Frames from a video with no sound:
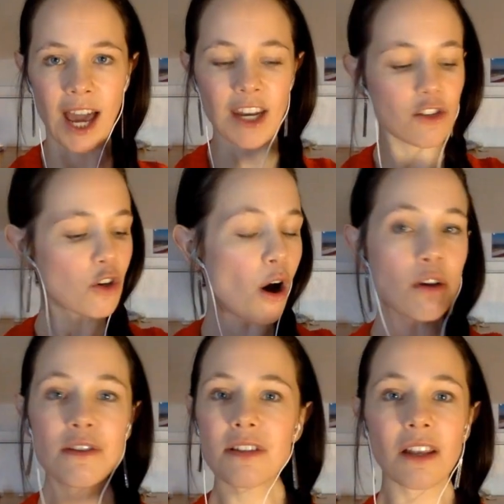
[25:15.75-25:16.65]
and it's
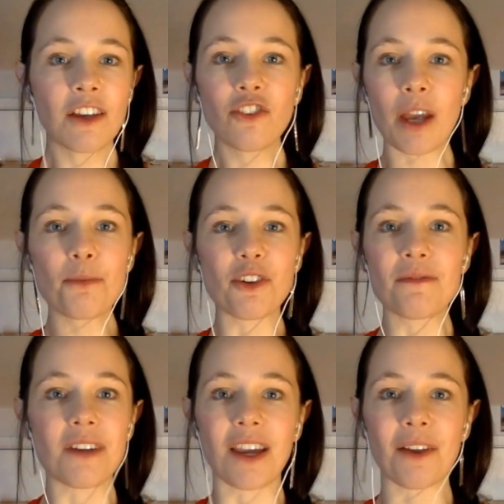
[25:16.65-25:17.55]
constantly
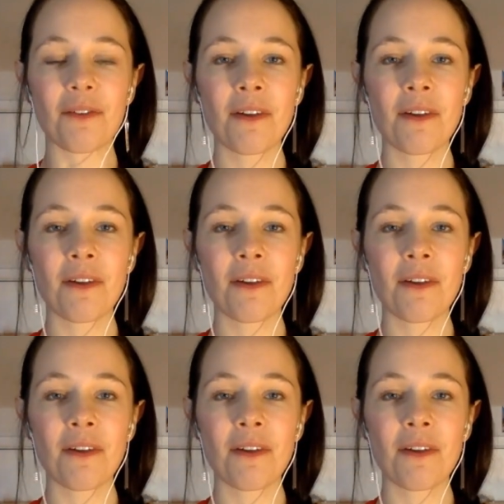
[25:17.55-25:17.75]
shape-shifting,